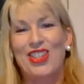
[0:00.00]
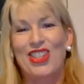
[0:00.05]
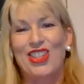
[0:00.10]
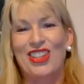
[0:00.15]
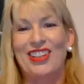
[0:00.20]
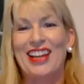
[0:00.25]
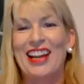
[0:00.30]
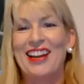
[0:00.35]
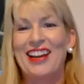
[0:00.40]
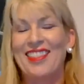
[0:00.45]

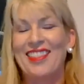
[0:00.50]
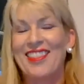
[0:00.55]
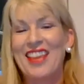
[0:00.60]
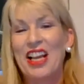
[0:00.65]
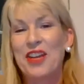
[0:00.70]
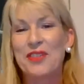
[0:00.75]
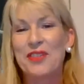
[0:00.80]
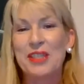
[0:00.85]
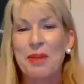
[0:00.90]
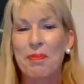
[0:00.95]
and think of
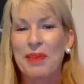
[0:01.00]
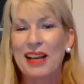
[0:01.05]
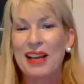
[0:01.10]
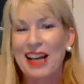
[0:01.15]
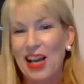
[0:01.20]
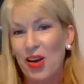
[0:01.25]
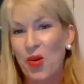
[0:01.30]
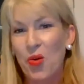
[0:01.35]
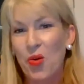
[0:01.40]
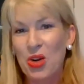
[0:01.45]
something like
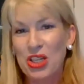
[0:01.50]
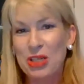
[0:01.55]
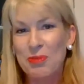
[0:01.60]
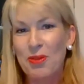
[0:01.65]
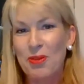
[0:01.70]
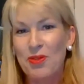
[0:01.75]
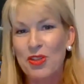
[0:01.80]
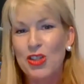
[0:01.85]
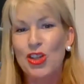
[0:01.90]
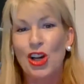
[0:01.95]
Quantum of
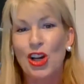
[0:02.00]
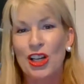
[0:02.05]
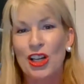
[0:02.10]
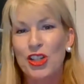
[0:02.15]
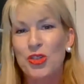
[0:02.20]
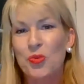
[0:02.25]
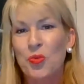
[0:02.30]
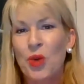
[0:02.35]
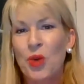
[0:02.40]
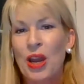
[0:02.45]
Solace,
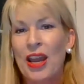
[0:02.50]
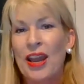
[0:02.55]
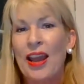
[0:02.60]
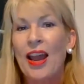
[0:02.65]
where